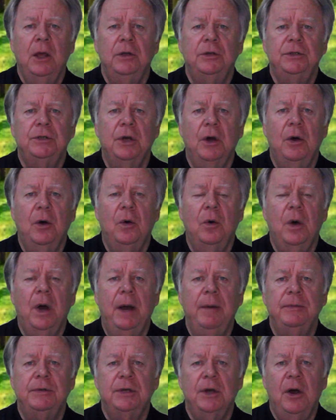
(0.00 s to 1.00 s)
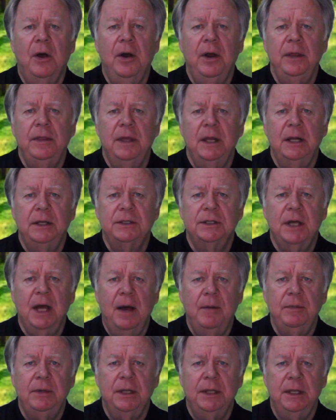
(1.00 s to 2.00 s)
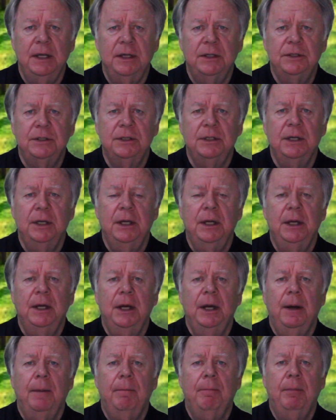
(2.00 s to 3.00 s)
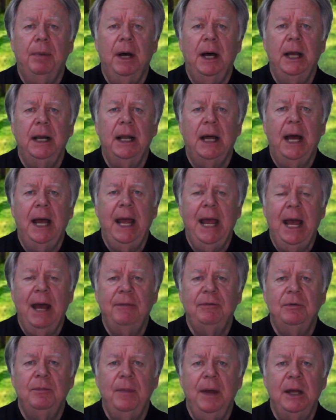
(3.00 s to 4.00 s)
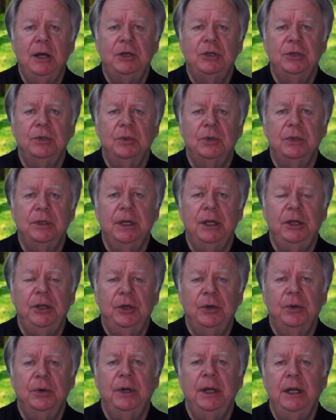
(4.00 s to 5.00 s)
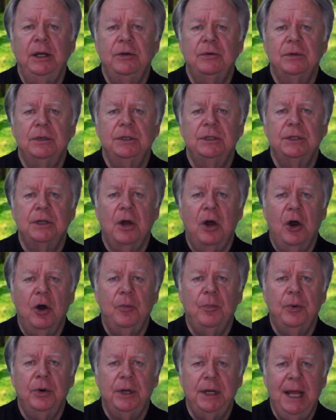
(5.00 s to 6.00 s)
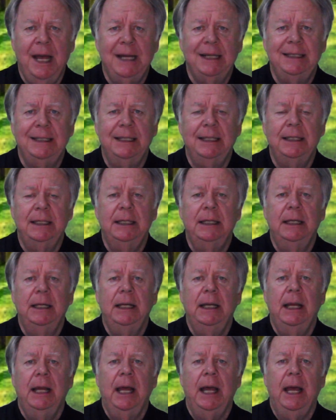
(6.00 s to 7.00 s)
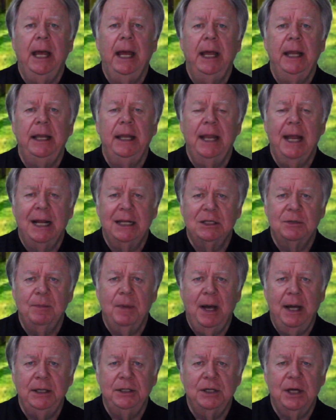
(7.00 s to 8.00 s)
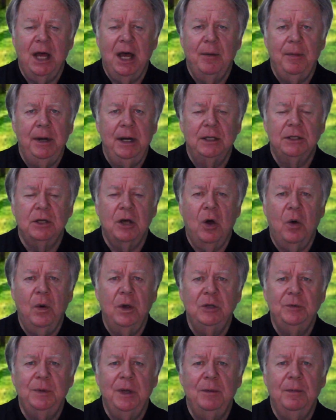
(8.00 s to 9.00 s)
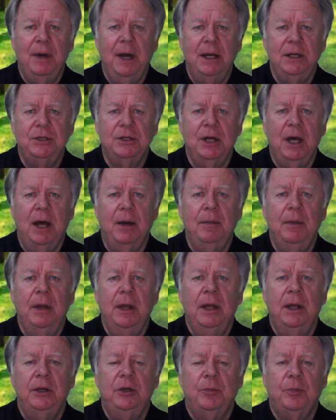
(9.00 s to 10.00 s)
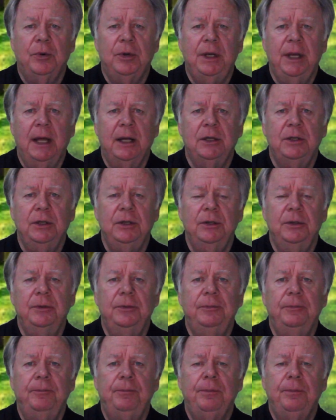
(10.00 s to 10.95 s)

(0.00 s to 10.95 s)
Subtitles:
So I'm sorry that it's come to this, but I have to make sure that your interests are protected, and that's my job, and it's always been my job to protect you.